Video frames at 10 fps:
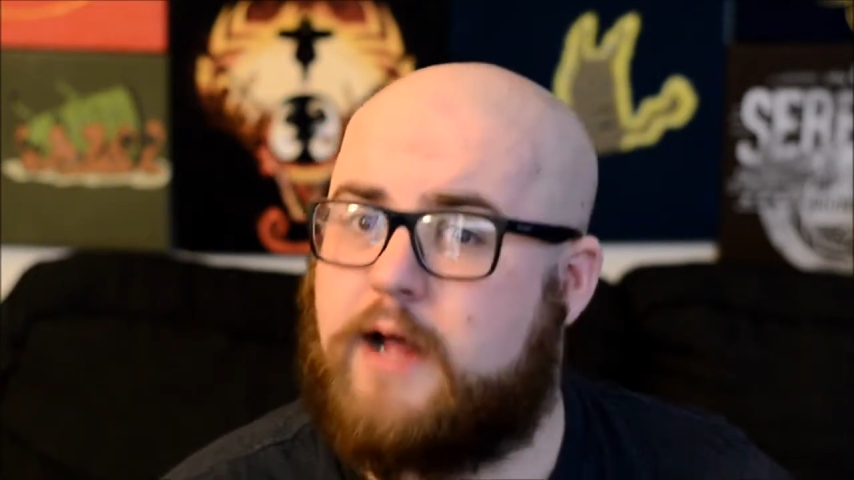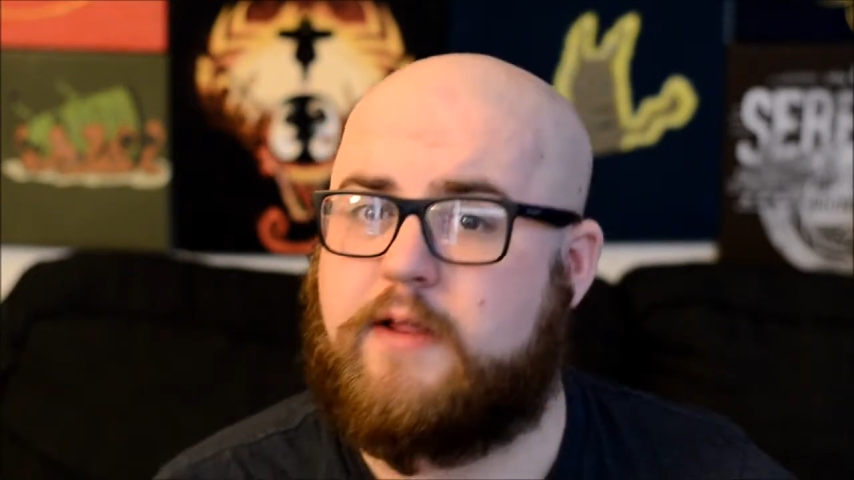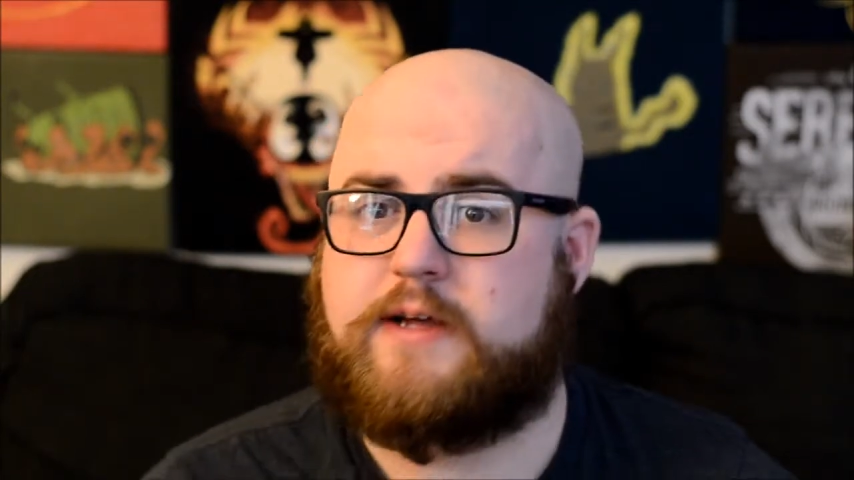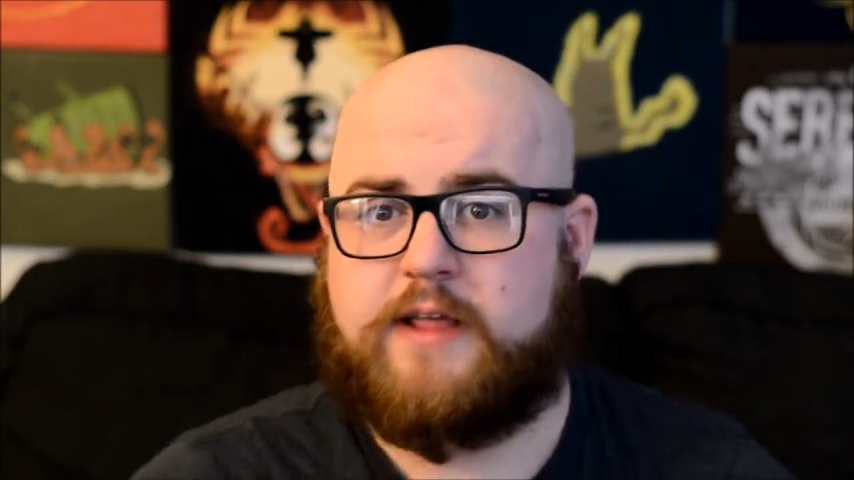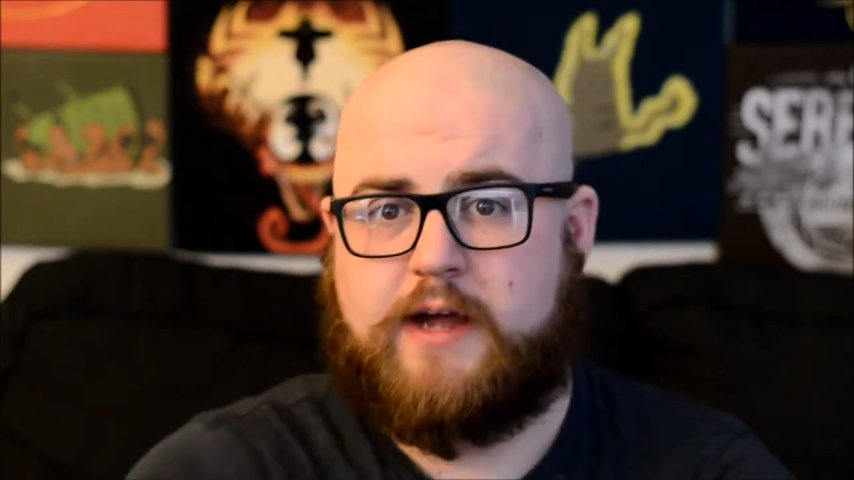
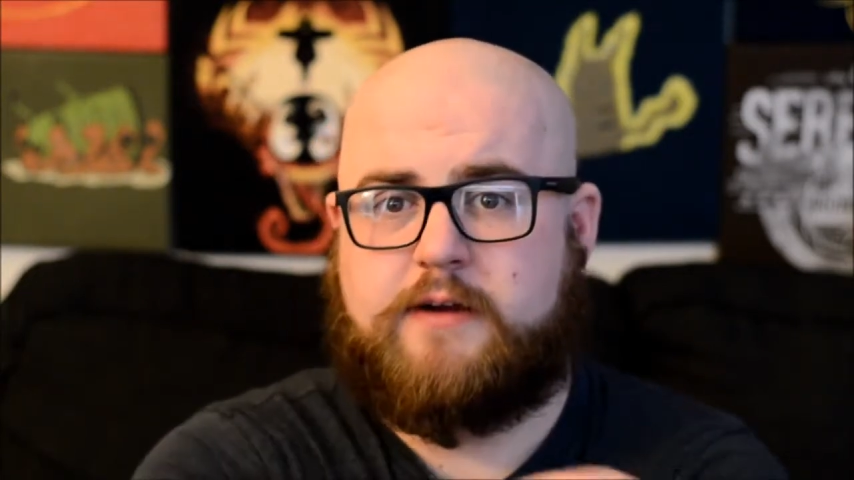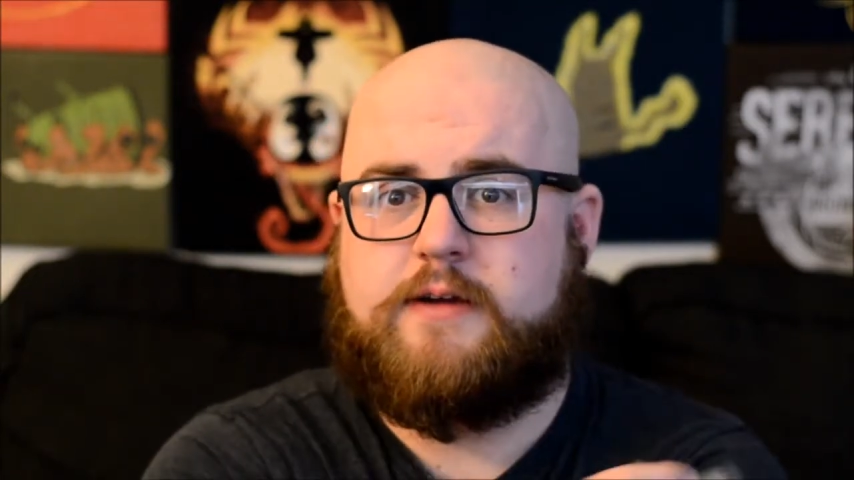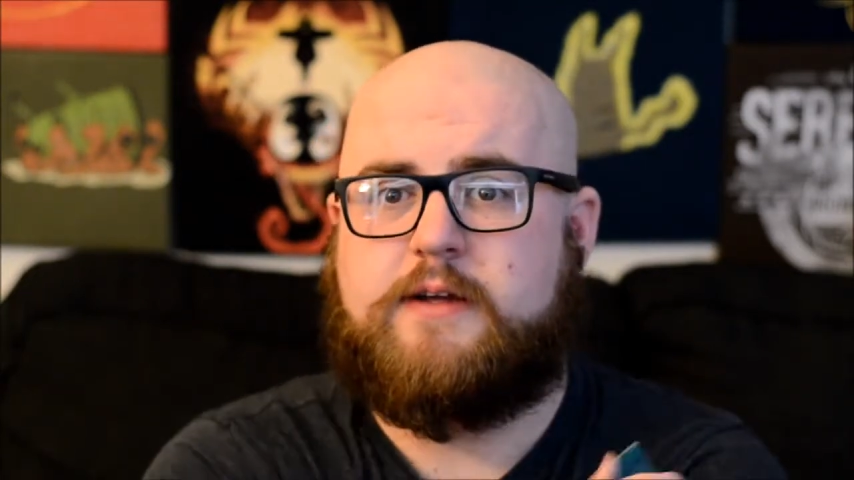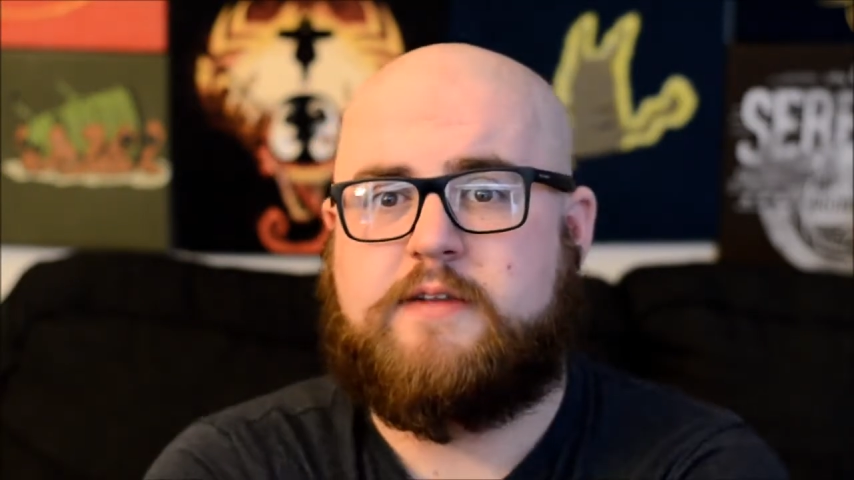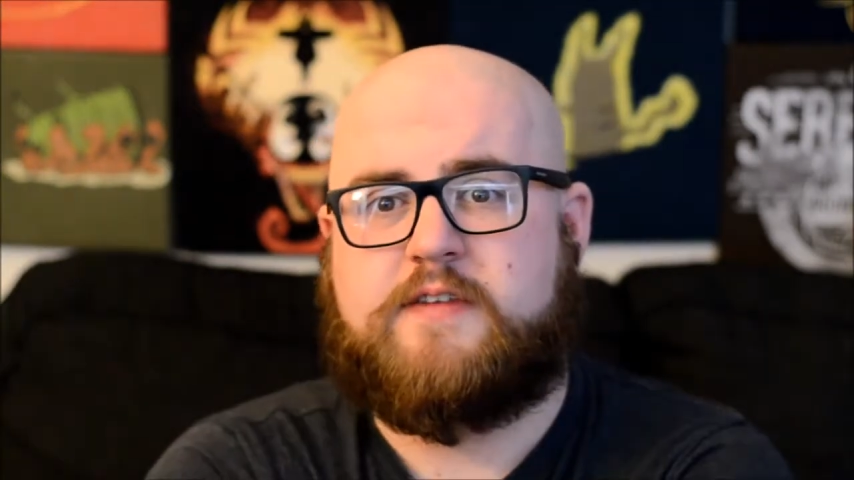like that.
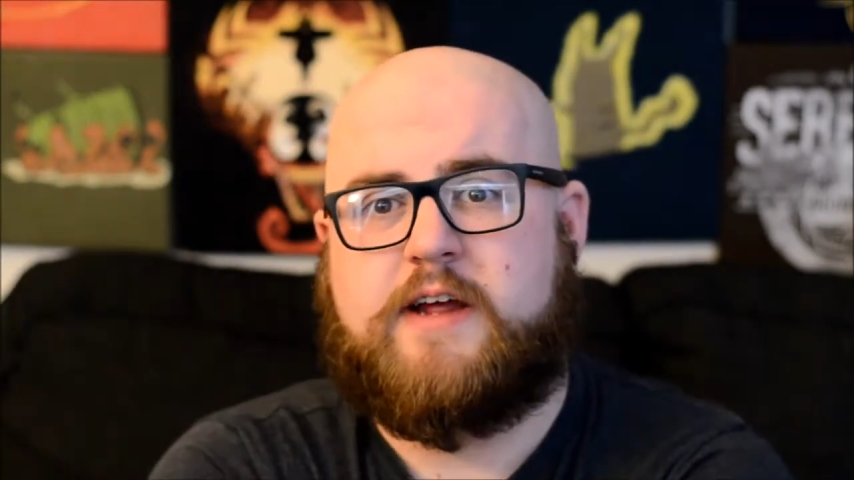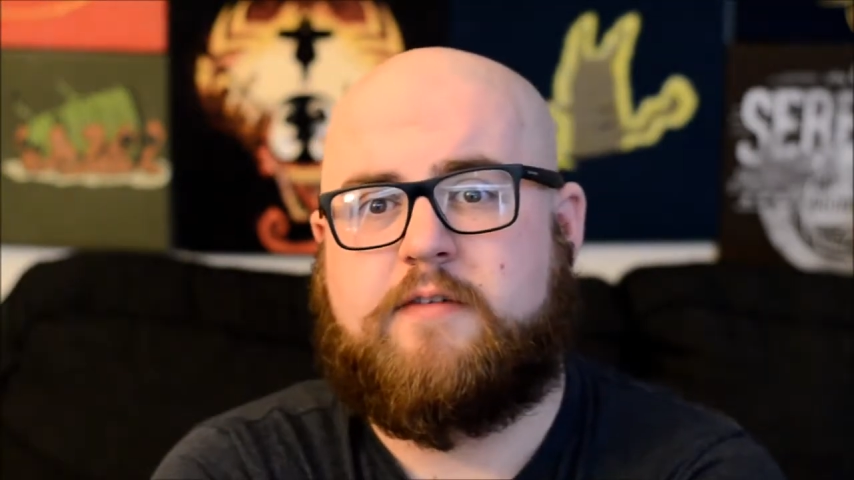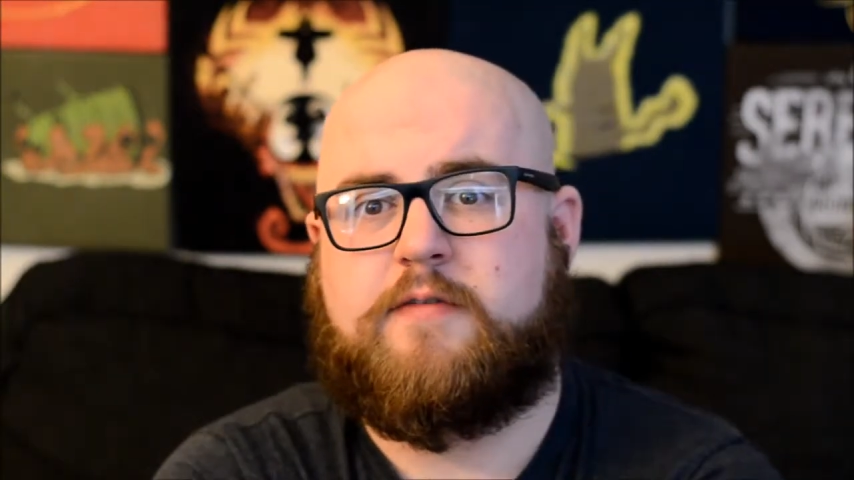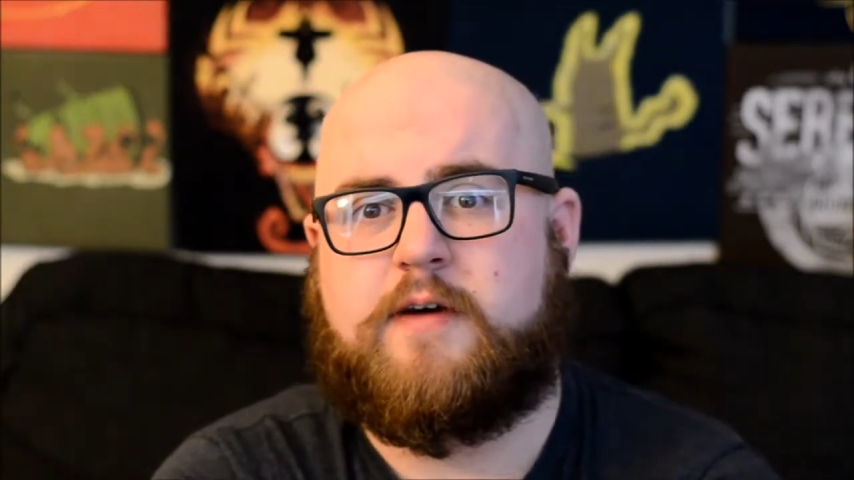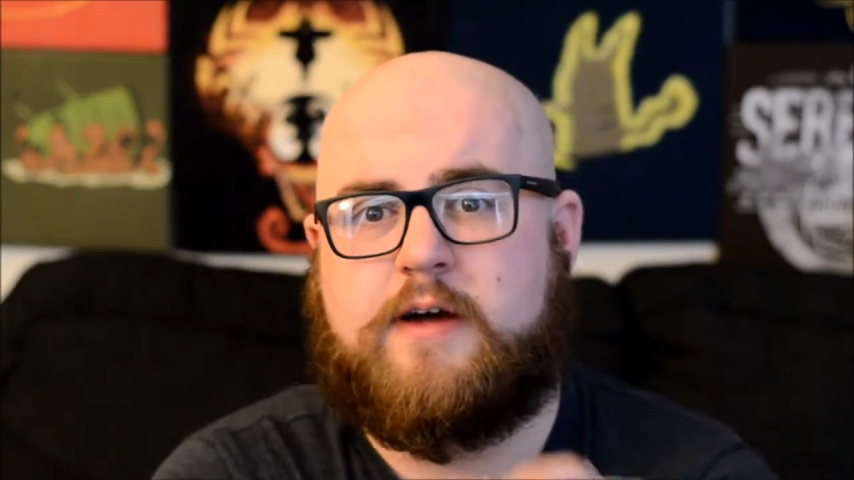Instead